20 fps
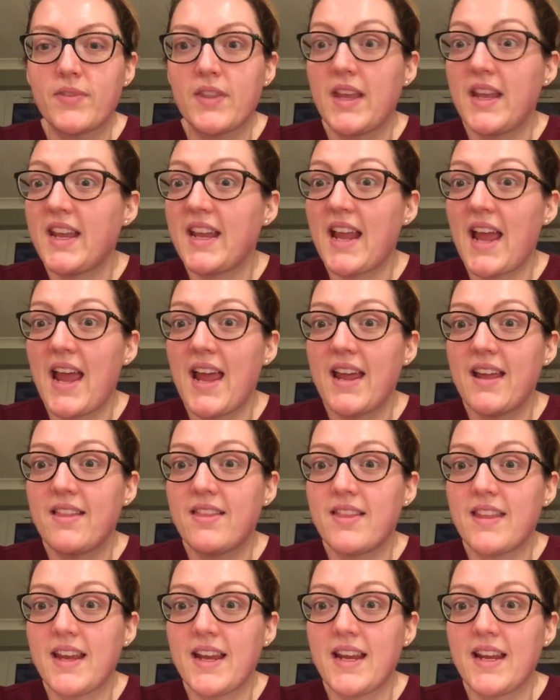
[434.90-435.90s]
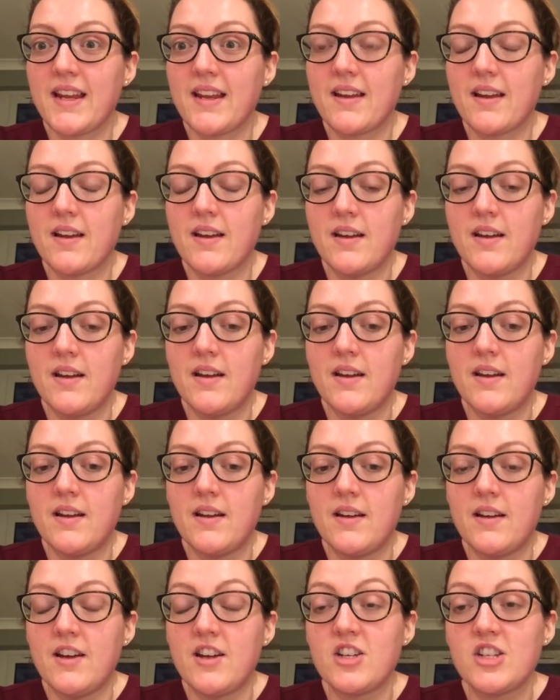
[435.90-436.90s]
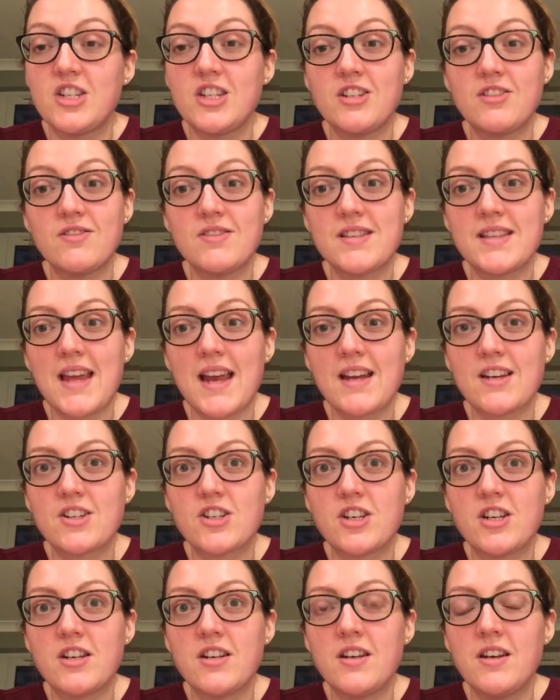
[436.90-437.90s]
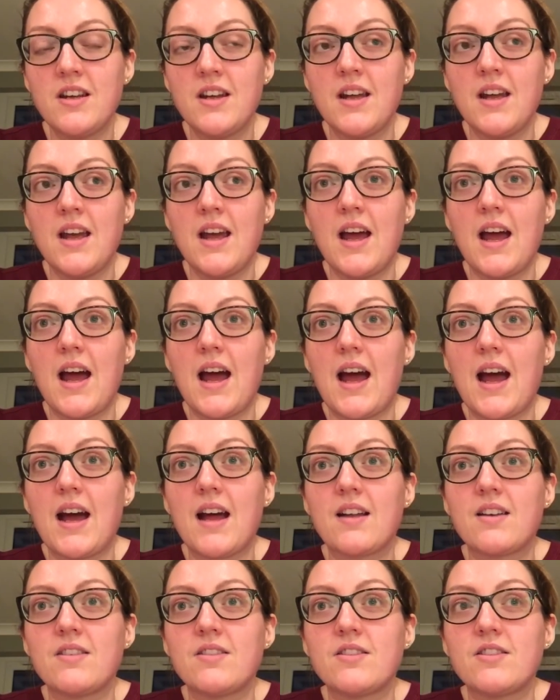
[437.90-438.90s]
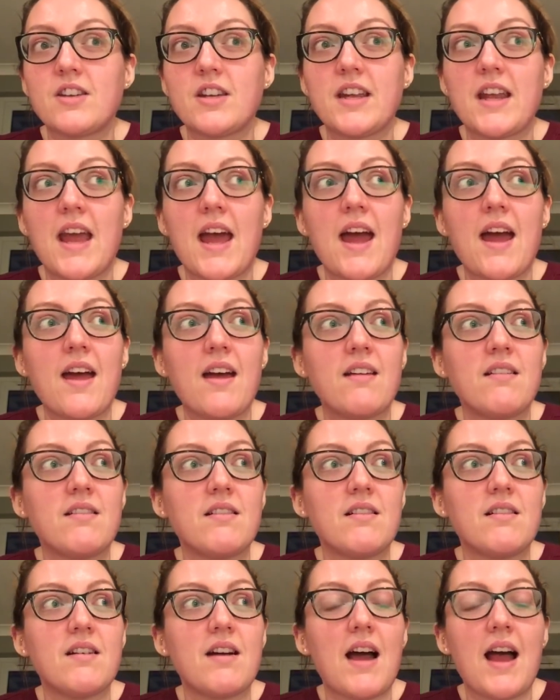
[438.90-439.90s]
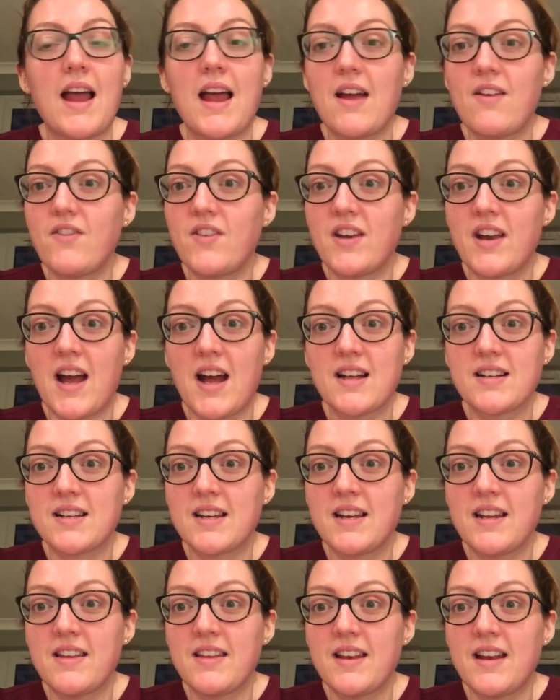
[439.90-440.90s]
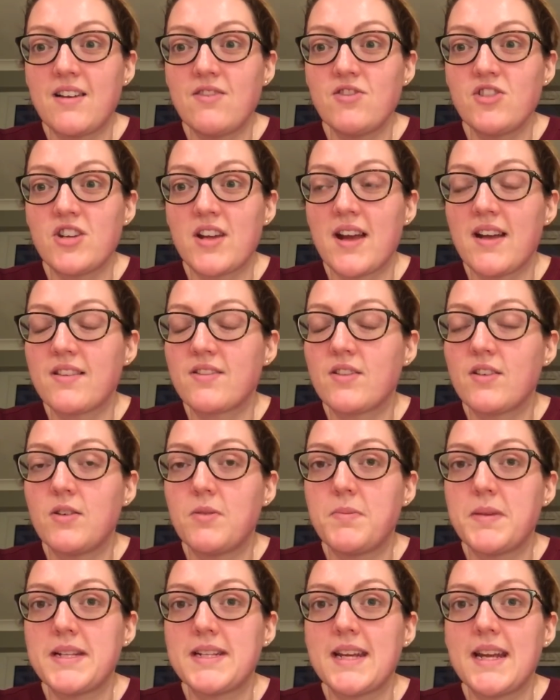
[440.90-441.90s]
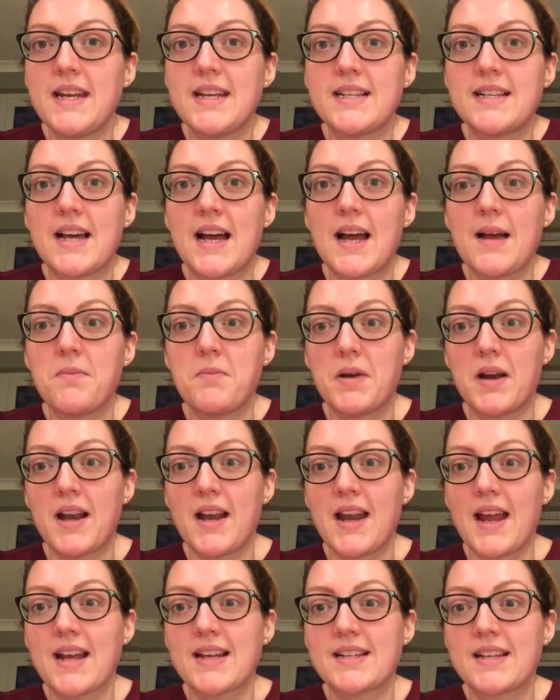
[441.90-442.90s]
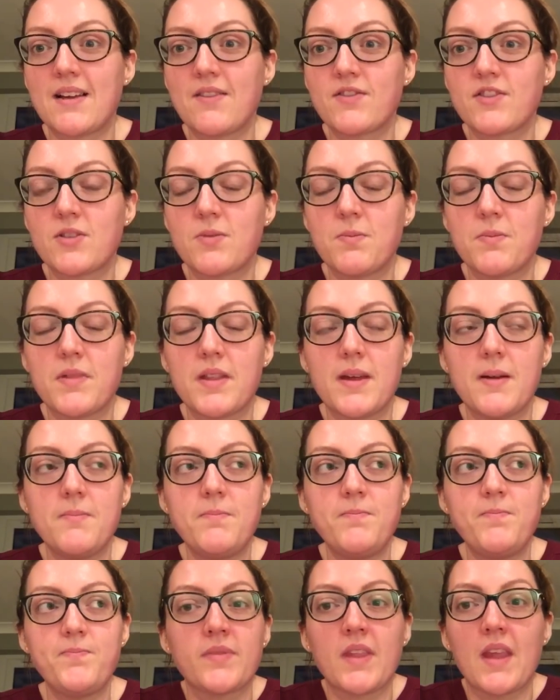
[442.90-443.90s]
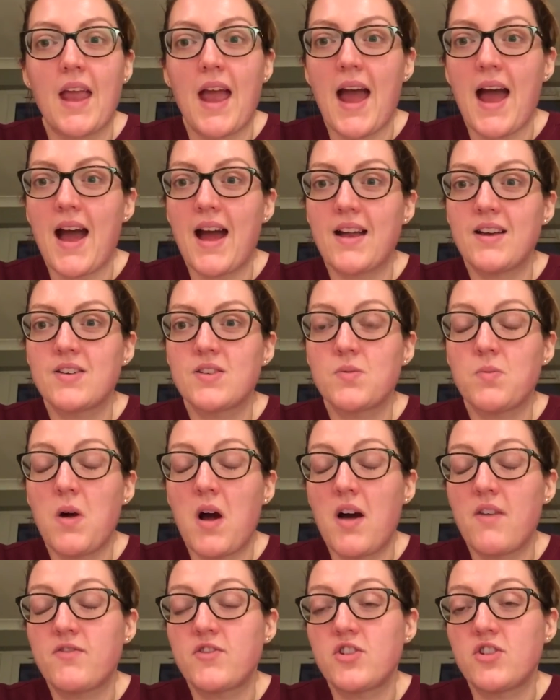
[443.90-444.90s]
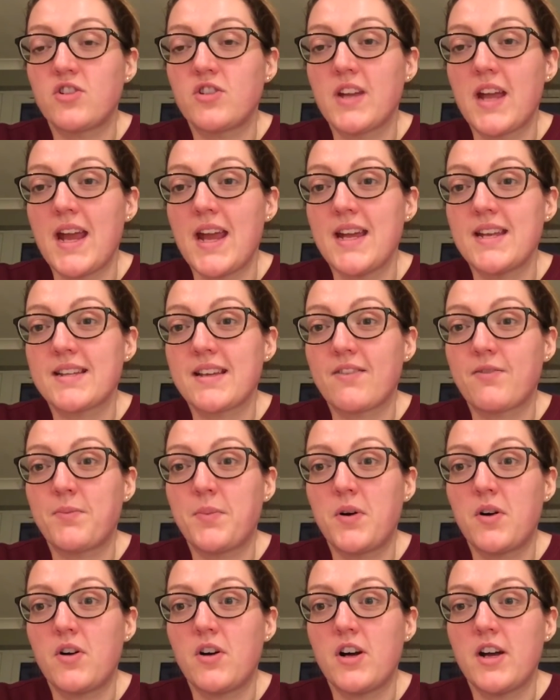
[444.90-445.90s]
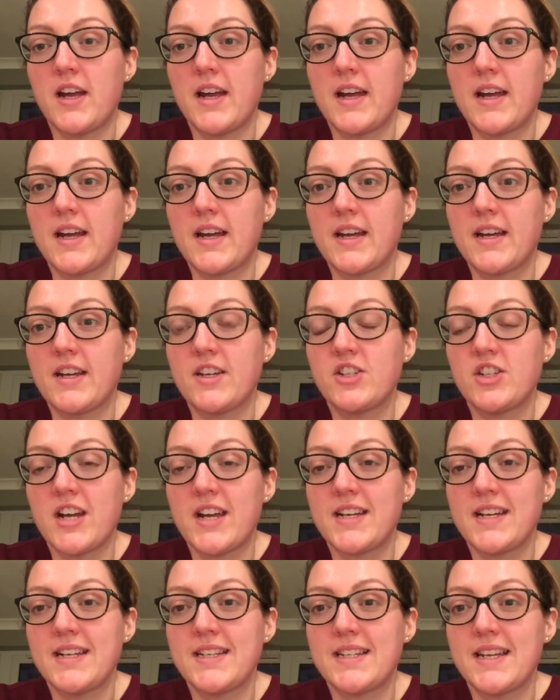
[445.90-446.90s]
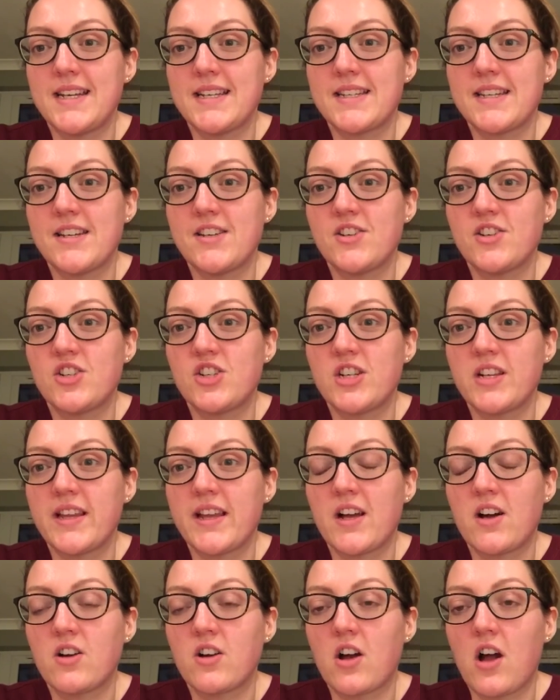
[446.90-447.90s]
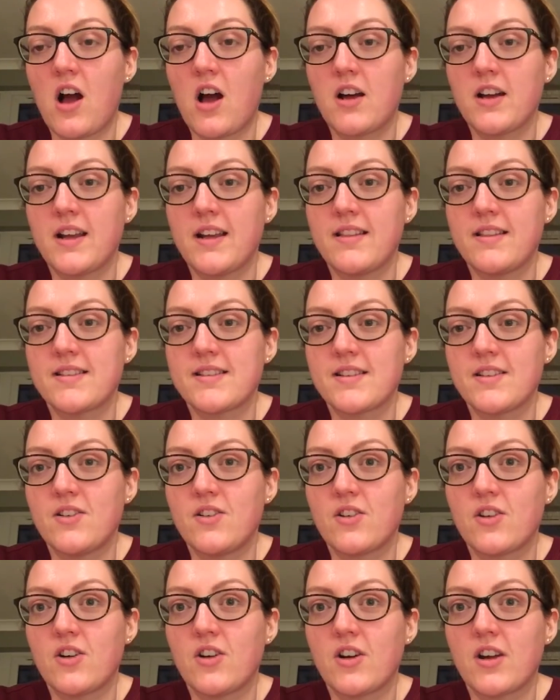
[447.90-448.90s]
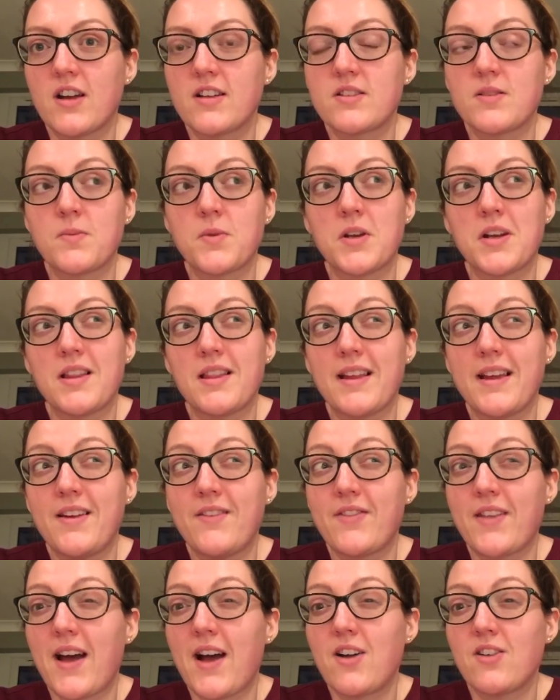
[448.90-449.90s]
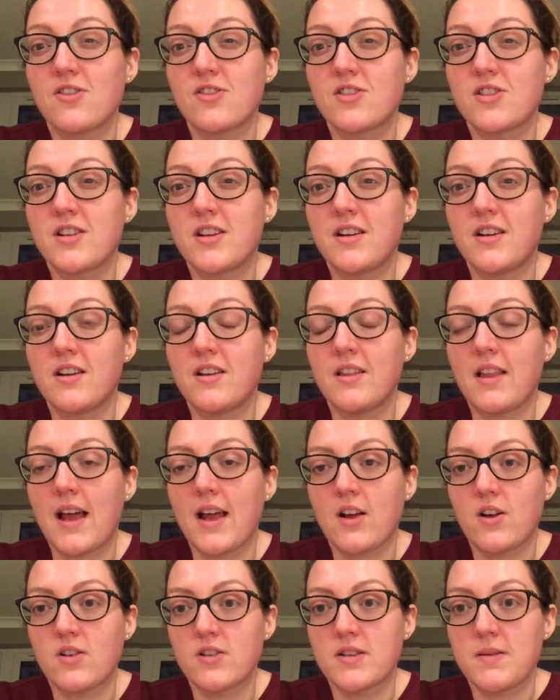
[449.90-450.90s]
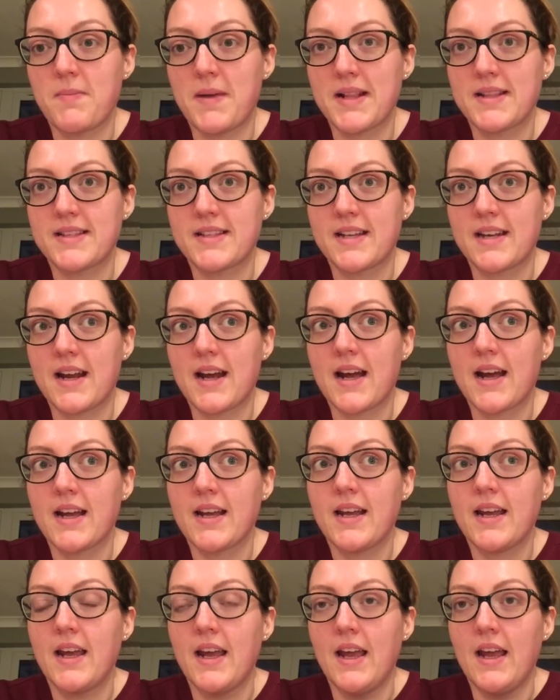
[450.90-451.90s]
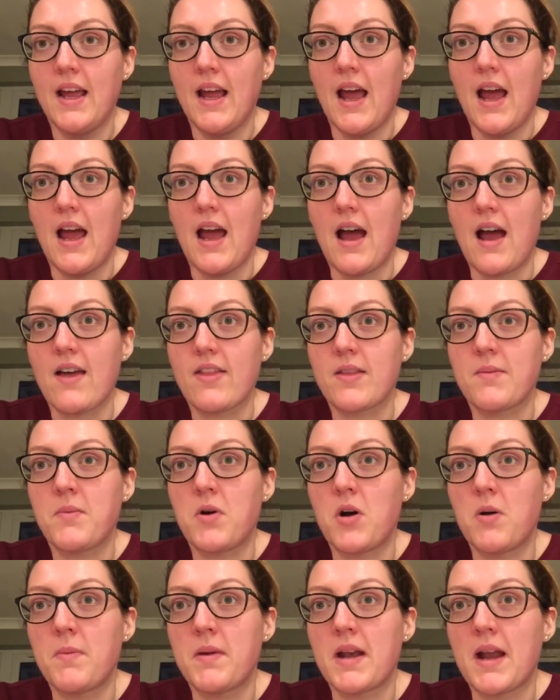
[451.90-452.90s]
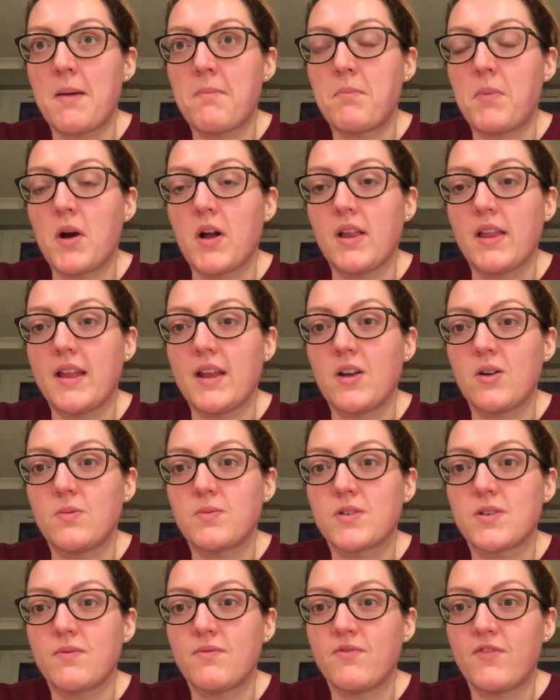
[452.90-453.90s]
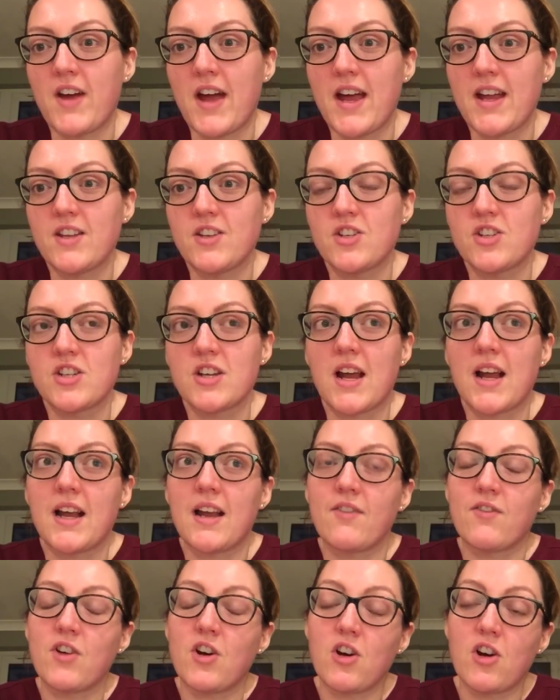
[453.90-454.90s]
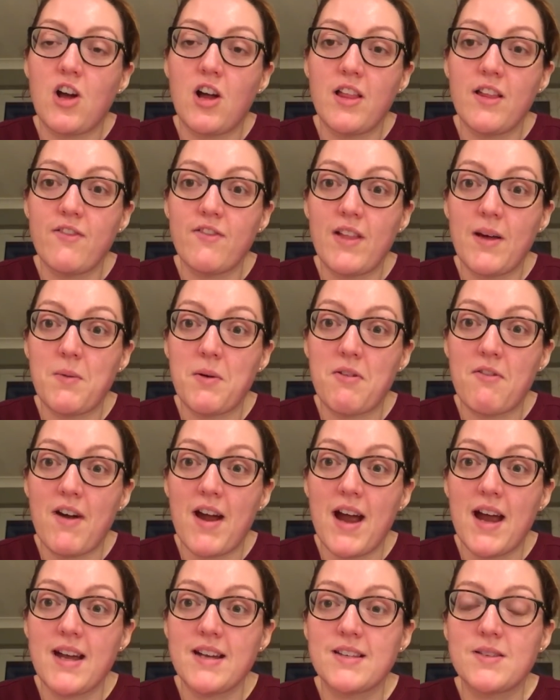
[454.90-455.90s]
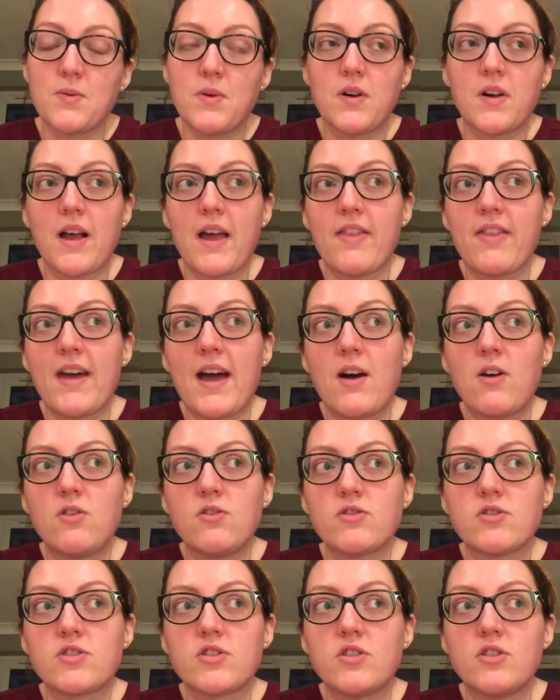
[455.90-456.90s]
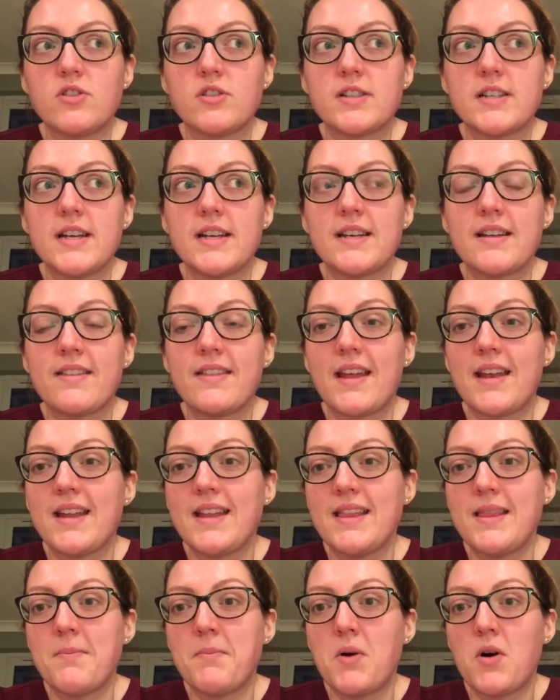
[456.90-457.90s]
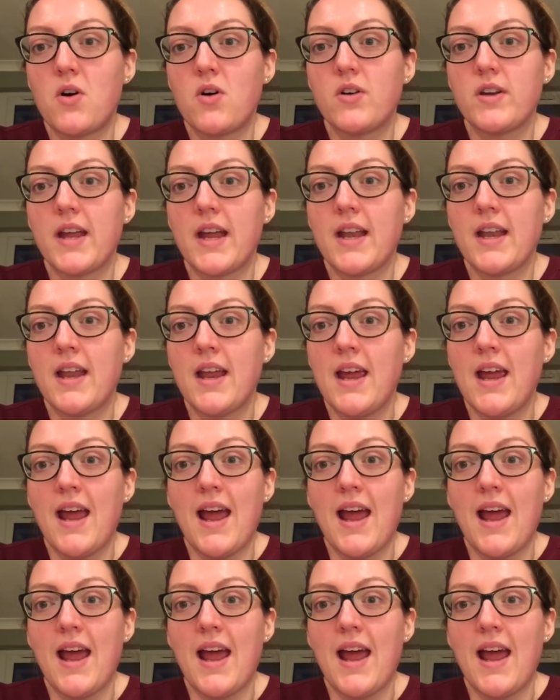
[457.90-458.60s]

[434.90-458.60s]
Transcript: that you get in the chilled section. And yeah, I haven't had anything else yet, so it'll be tea time when I next have something. And what I've done is I've put a JD Seasonings chili con carne in the slow cooker, so I'm going to leave that until I go to bed tonight. At the moment I'm boiling up some veg, and I've got cauliflower rice, so I'll get that all sorted, and then in the morning